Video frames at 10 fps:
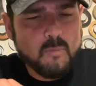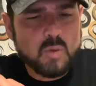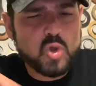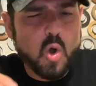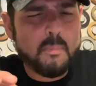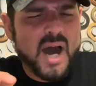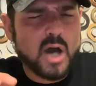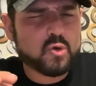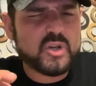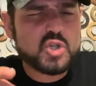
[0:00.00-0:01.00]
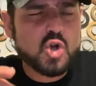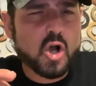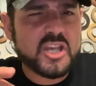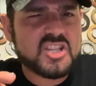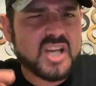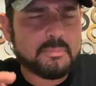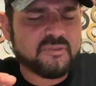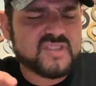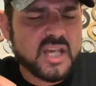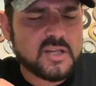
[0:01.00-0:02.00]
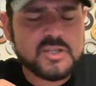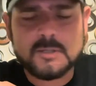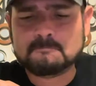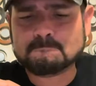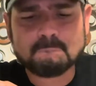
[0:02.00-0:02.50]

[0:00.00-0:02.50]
No powdery, chalky type of taste